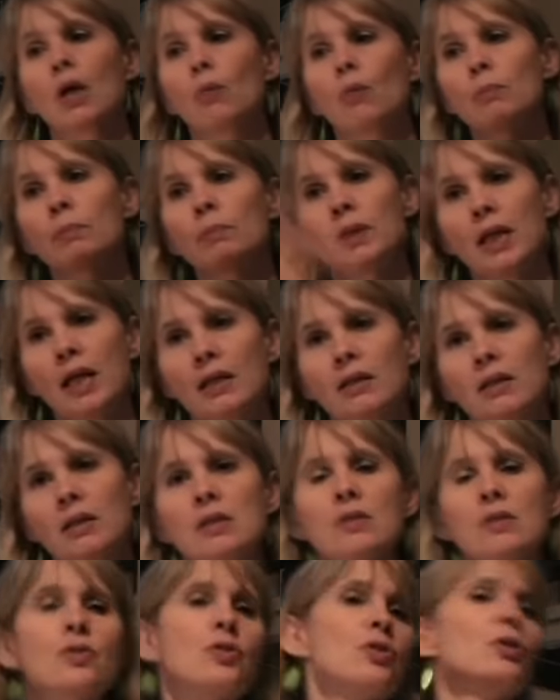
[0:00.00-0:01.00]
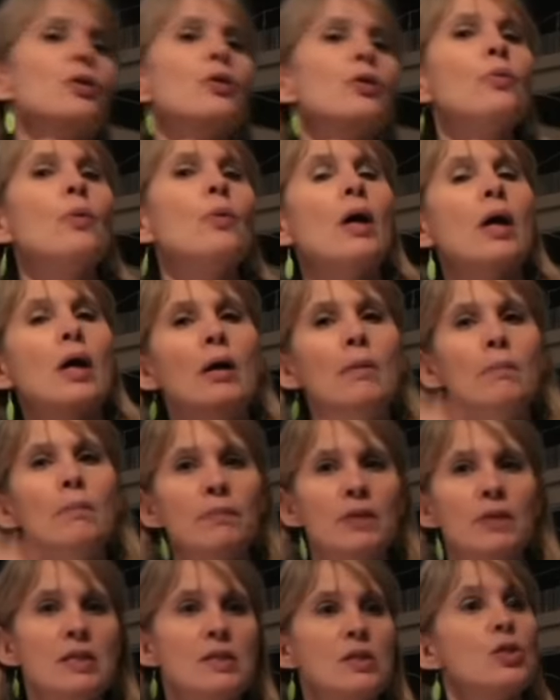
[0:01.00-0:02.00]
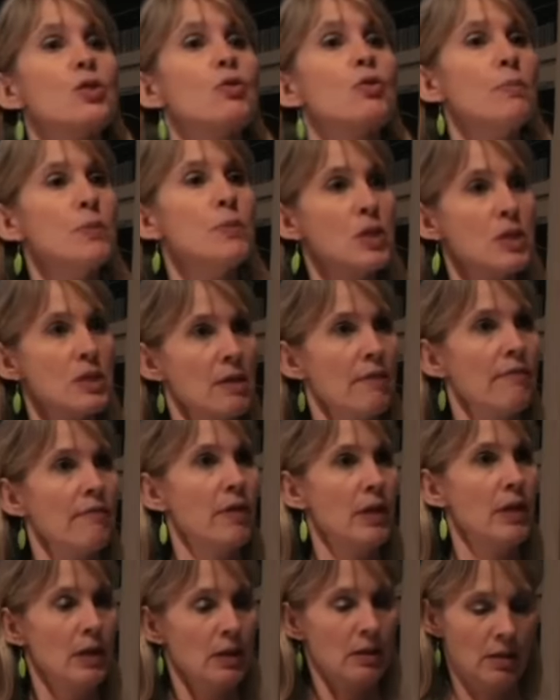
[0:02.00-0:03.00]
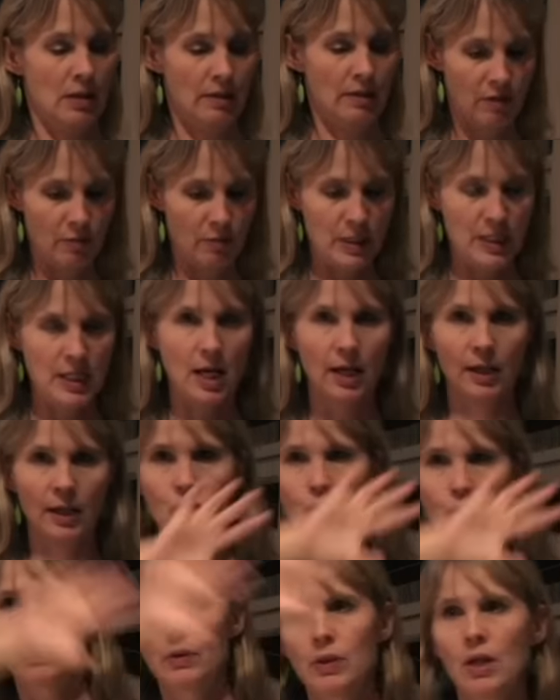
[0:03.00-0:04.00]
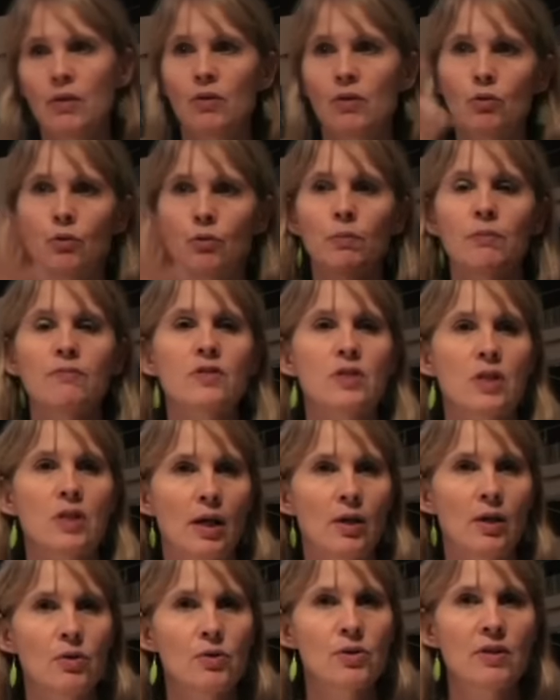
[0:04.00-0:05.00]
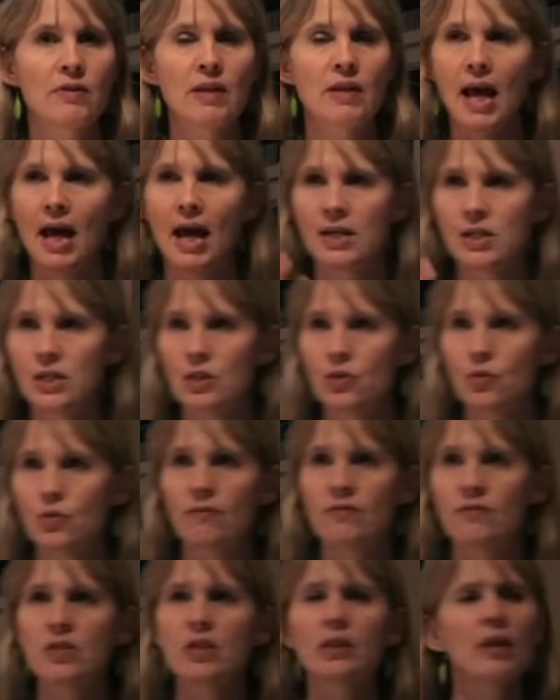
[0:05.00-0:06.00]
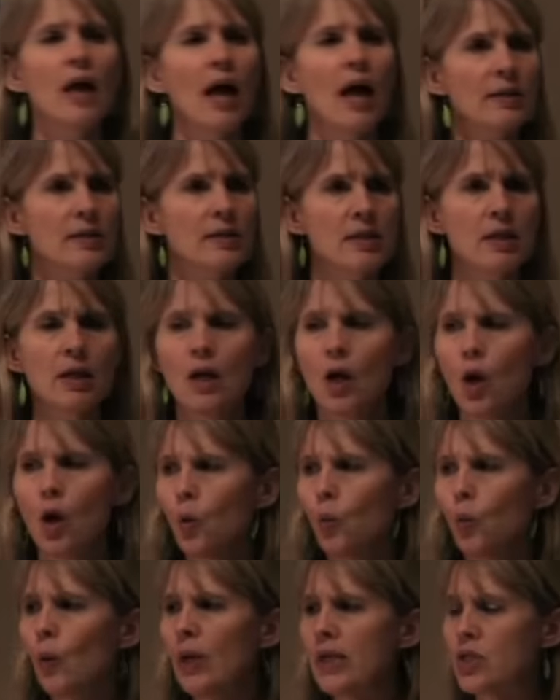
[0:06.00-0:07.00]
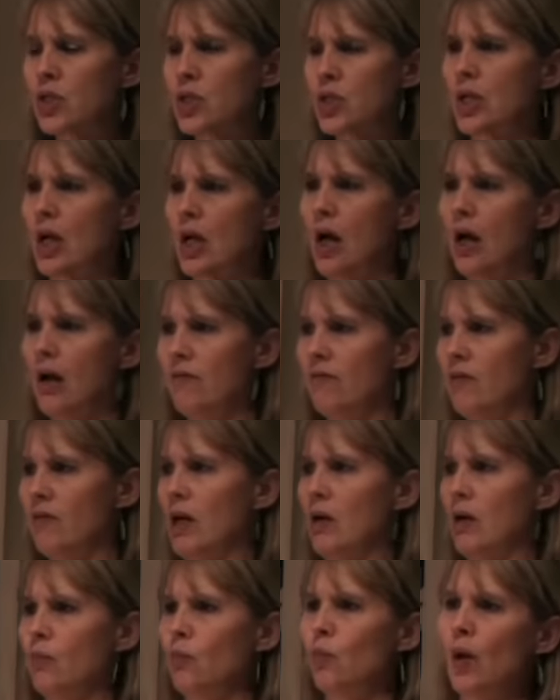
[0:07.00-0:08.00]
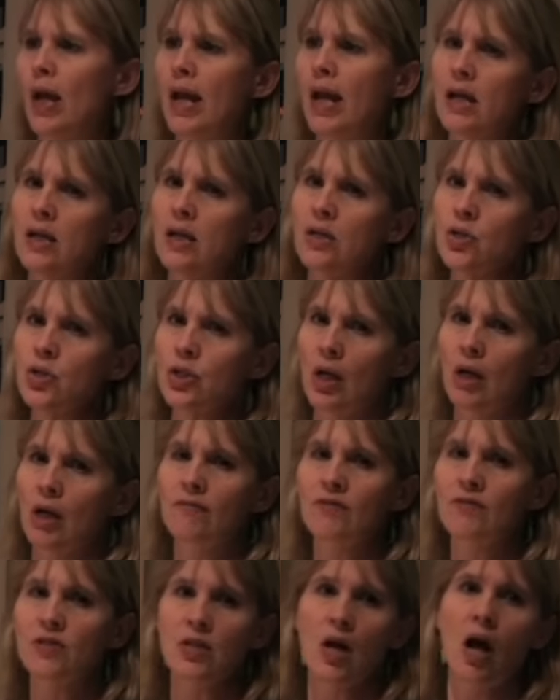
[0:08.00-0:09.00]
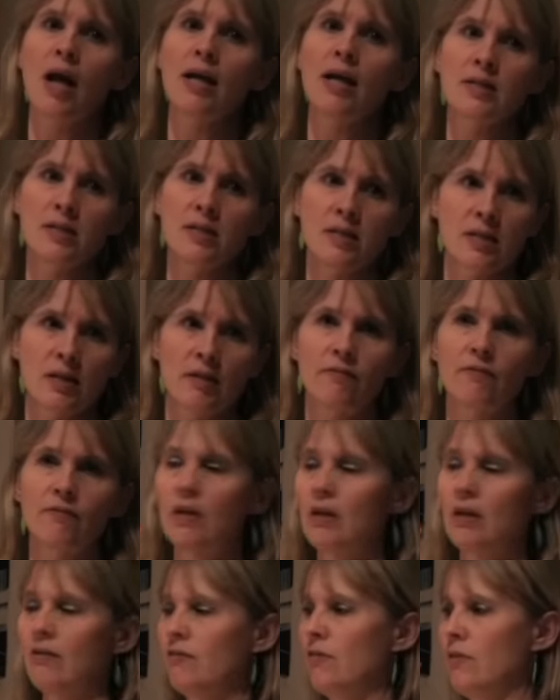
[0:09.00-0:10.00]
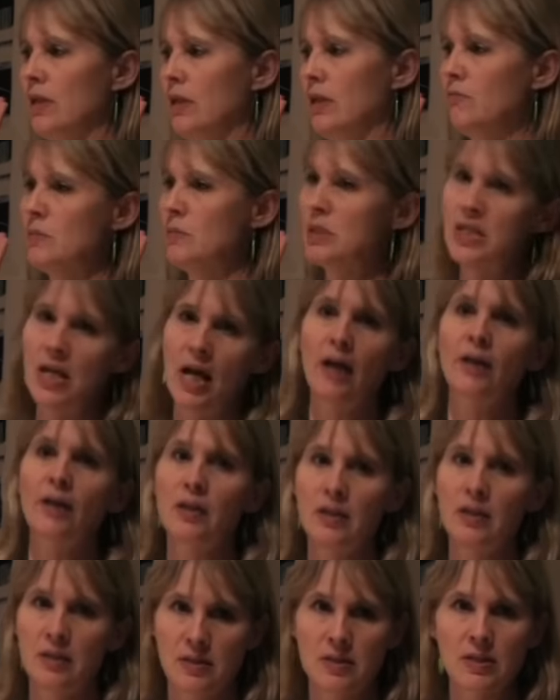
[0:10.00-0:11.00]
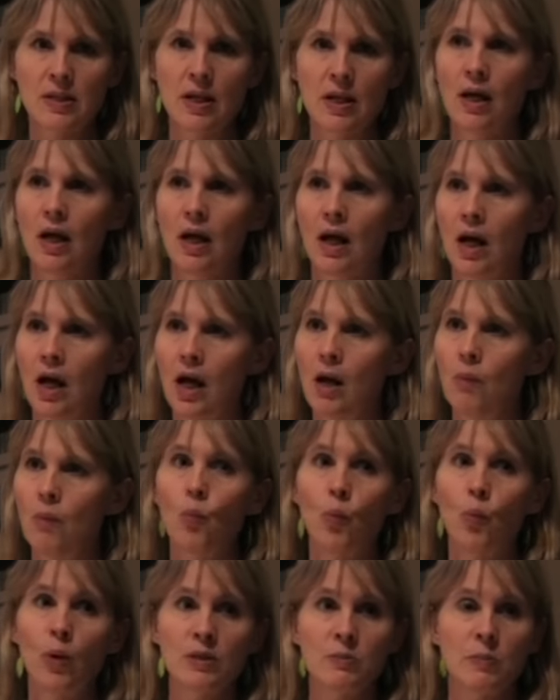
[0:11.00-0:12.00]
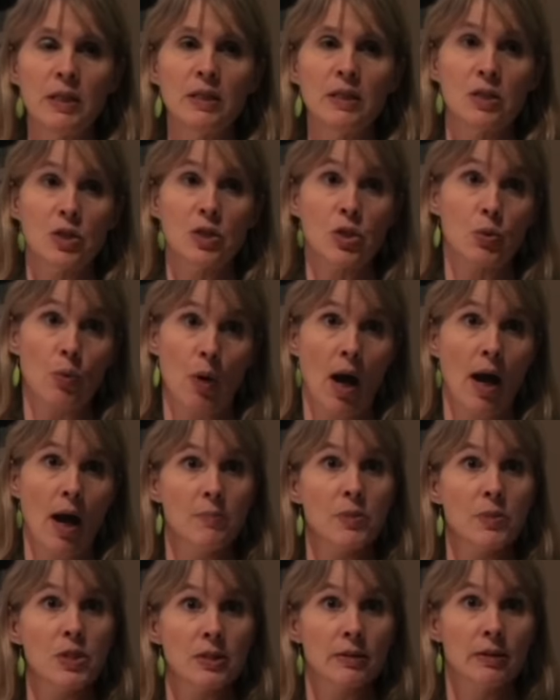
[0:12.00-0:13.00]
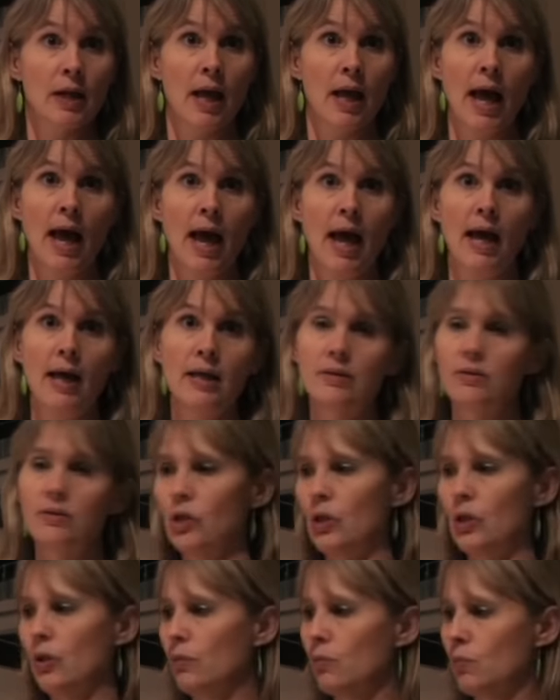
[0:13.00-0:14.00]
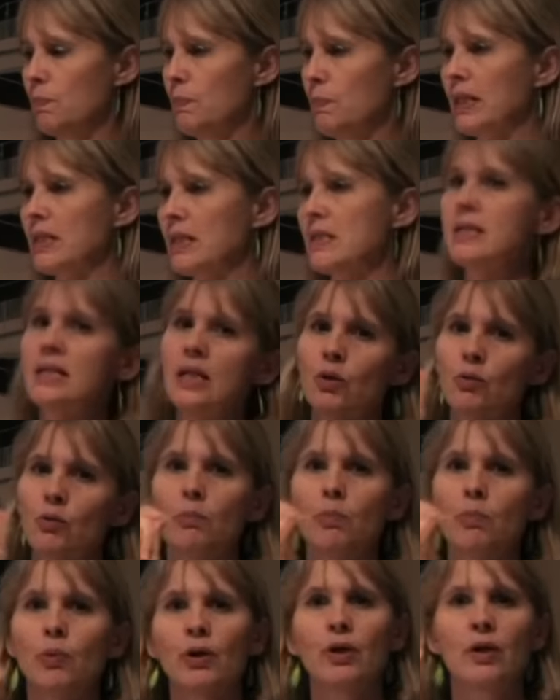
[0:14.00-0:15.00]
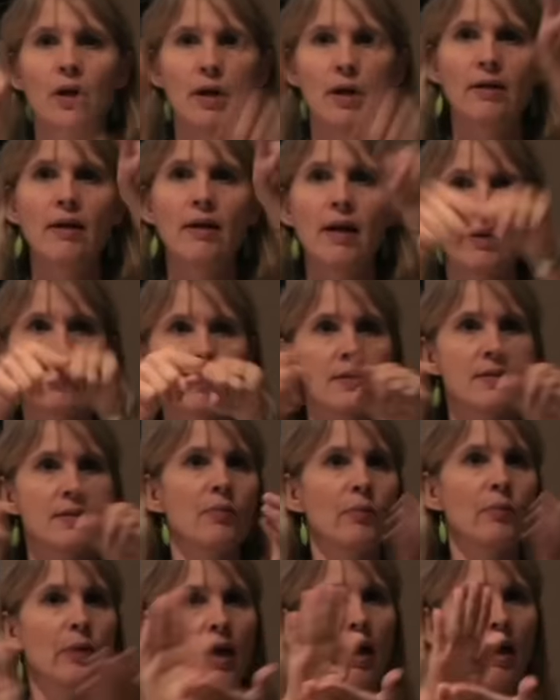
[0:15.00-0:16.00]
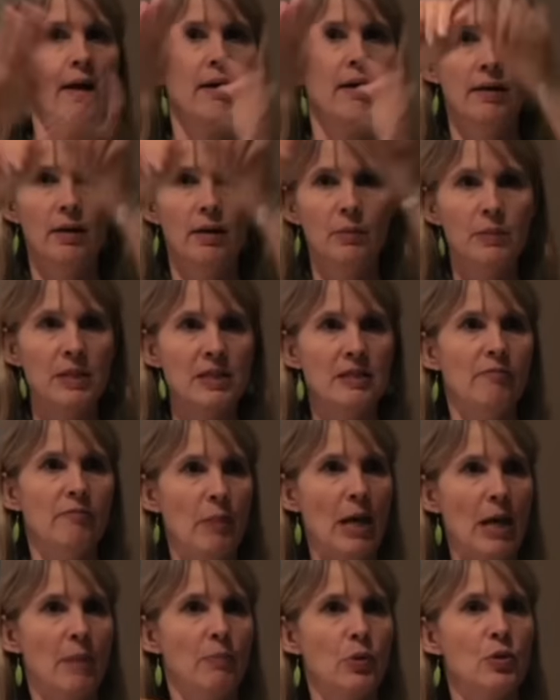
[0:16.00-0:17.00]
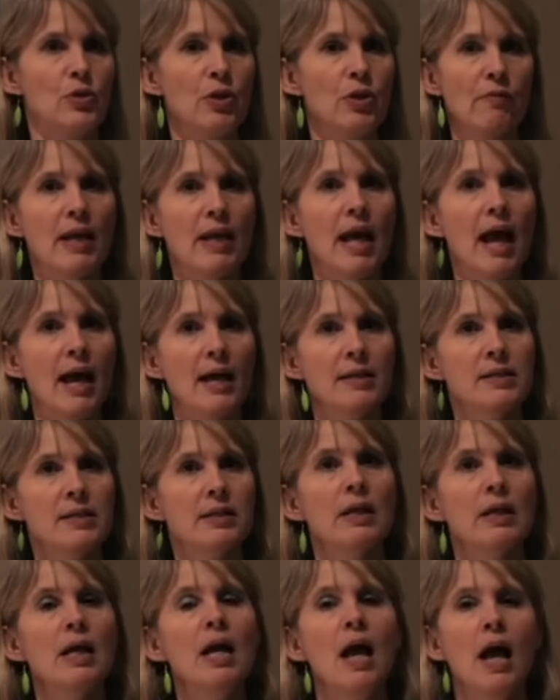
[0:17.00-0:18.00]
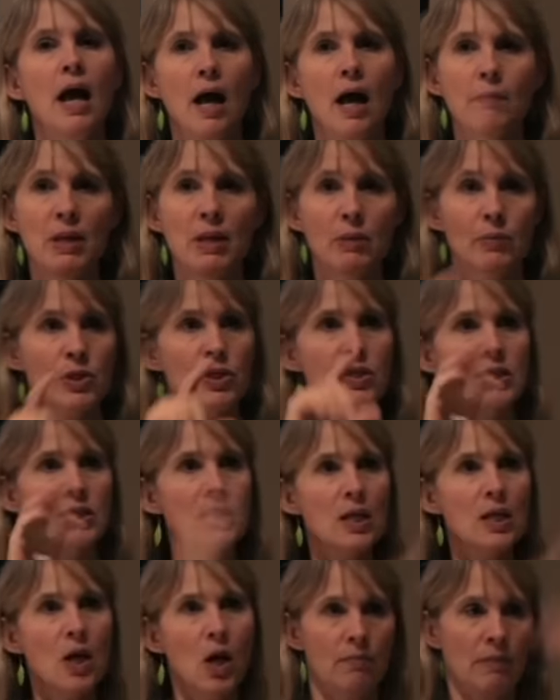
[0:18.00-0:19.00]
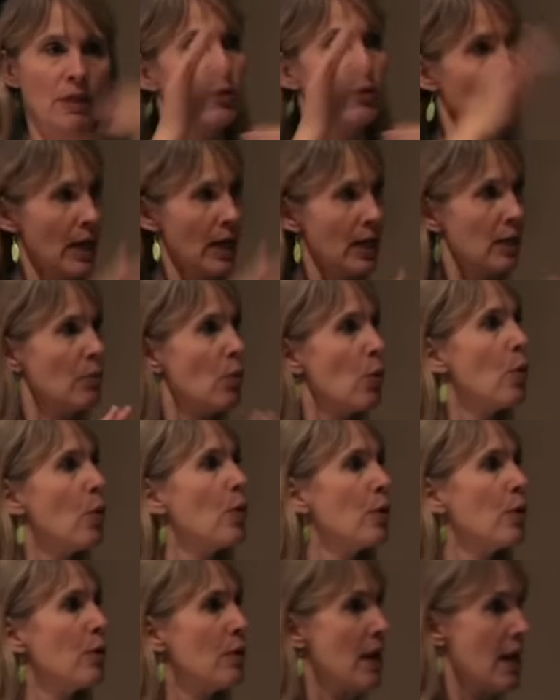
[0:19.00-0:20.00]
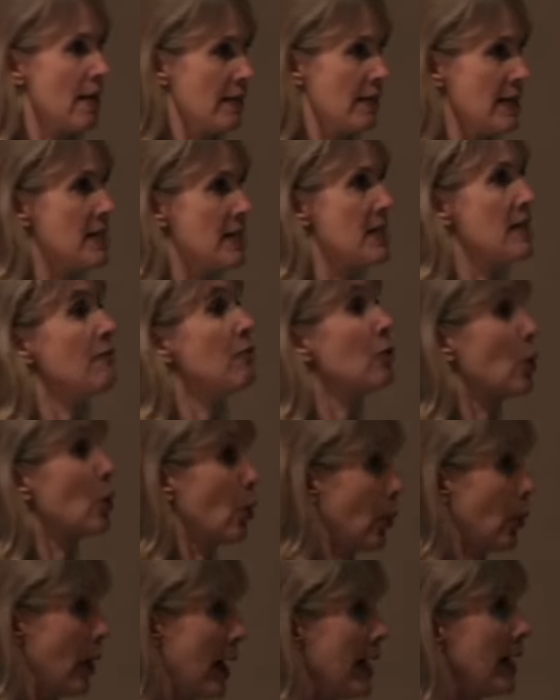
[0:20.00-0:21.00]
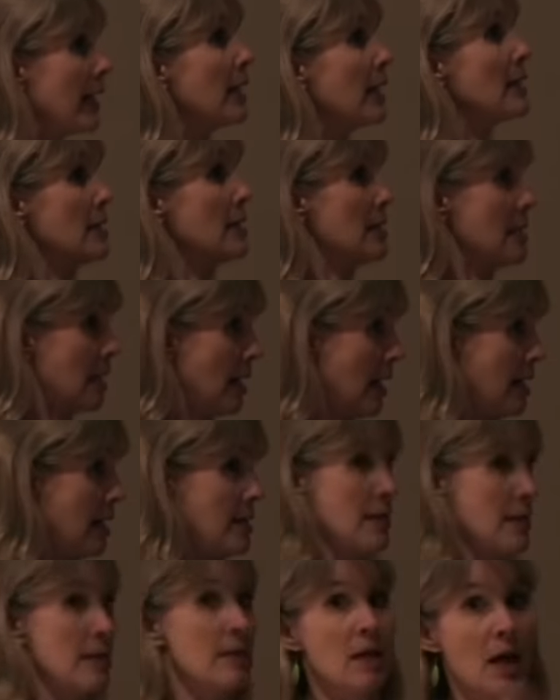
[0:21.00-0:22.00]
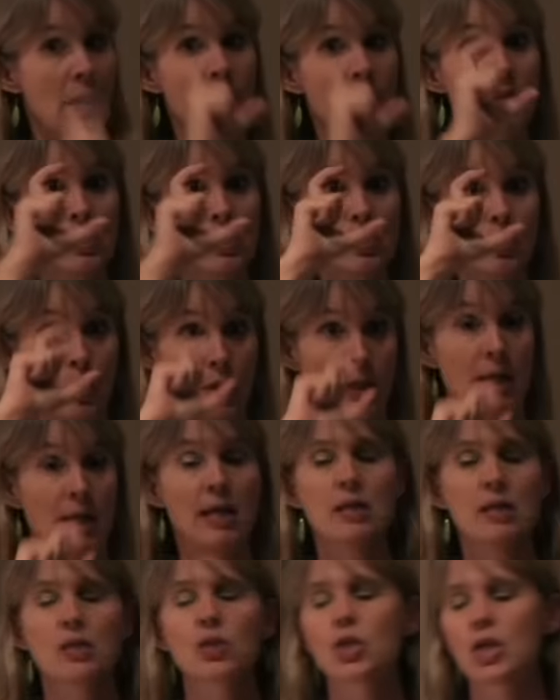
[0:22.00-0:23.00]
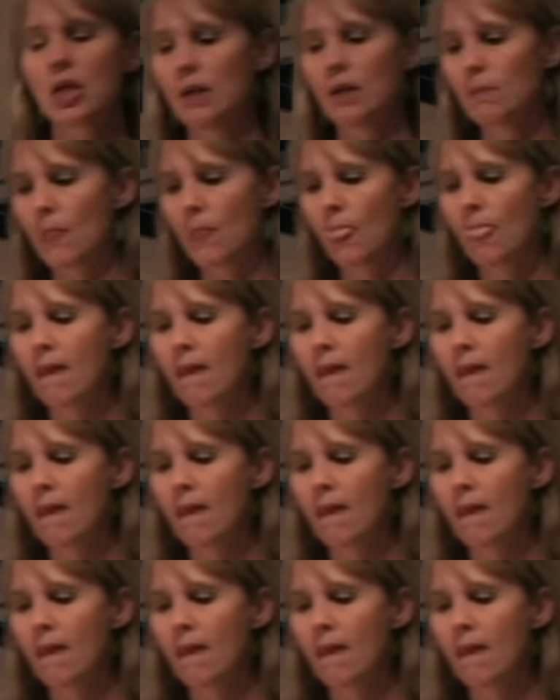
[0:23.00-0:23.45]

We played these two, these descriptions of the medallion to another group of signers, and they had to sort of select which of a range of sizes of medallions was being described. and, you know, pick a sticker and put it on a necklace that we had on a piece of paper. So they had to, they would see in random order these different gradient sizes of this one hand shape.